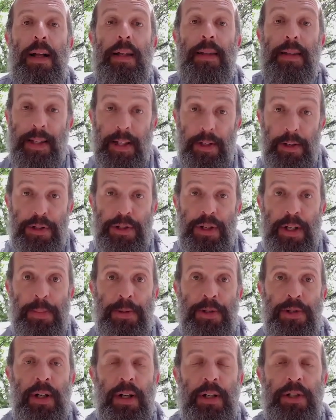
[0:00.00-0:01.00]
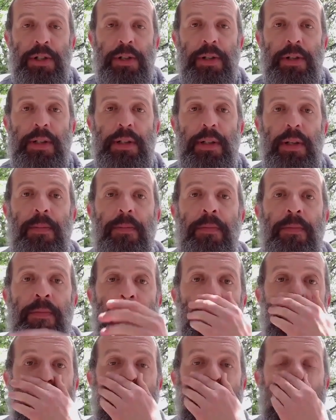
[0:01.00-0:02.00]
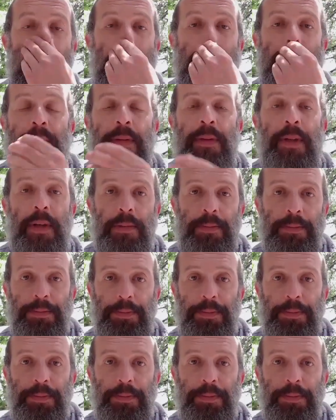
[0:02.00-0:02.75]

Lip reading: leadership structures, and